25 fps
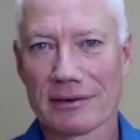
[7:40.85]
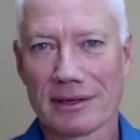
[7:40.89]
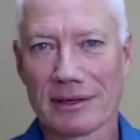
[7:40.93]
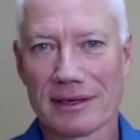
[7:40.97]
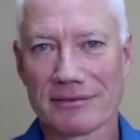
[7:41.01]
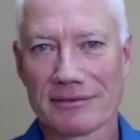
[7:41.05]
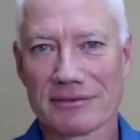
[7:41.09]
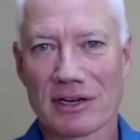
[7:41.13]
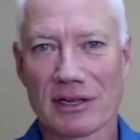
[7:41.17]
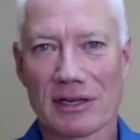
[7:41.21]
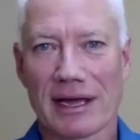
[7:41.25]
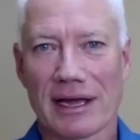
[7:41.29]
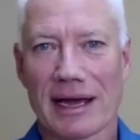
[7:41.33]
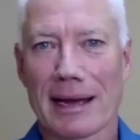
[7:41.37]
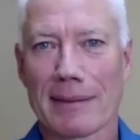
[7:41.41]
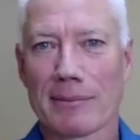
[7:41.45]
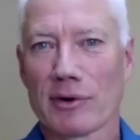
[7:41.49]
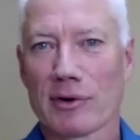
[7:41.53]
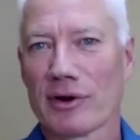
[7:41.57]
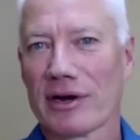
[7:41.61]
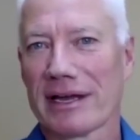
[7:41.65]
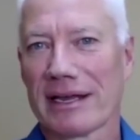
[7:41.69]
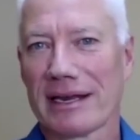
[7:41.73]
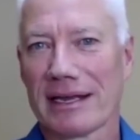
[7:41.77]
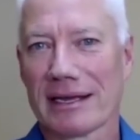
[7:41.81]
love
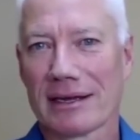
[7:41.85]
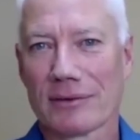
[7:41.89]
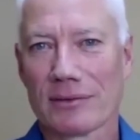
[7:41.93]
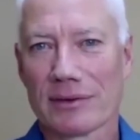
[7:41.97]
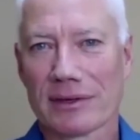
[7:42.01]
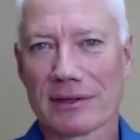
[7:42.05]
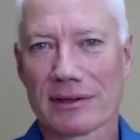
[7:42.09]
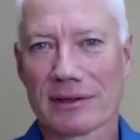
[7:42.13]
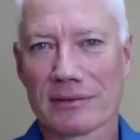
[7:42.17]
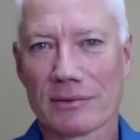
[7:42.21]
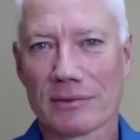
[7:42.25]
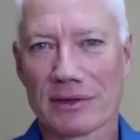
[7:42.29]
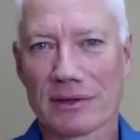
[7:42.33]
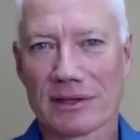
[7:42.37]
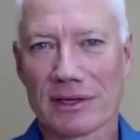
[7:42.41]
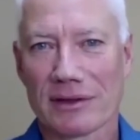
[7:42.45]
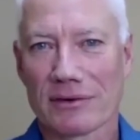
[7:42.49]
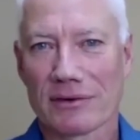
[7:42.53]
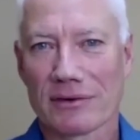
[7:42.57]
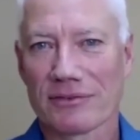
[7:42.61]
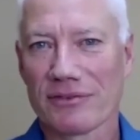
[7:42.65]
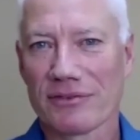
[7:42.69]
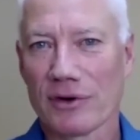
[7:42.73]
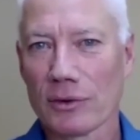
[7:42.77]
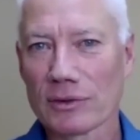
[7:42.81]
collaborating with with
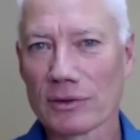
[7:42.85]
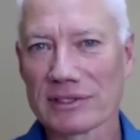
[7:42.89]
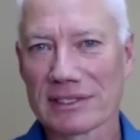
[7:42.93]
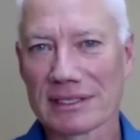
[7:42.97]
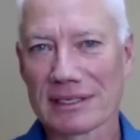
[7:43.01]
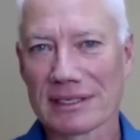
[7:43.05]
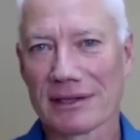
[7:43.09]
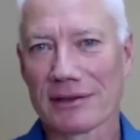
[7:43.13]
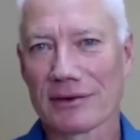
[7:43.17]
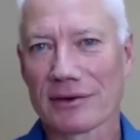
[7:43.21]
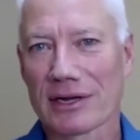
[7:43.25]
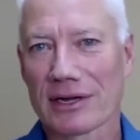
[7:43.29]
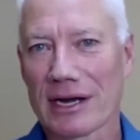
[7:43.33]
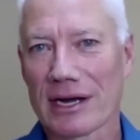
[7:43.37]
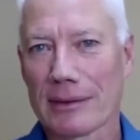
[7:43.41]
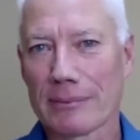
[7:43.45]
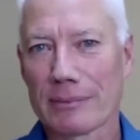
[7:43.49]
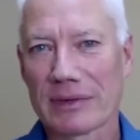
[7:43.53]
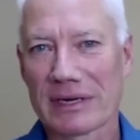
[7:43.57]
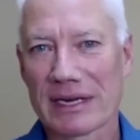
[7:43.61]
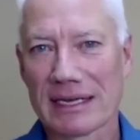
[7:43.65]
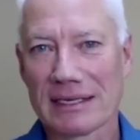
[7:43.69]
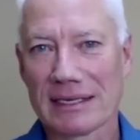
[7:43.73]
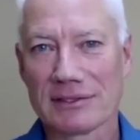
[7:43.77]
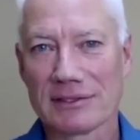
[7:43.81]
other folks and other
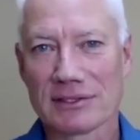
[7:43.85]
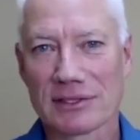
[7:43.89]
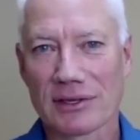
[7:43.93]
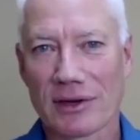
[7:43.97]
companies.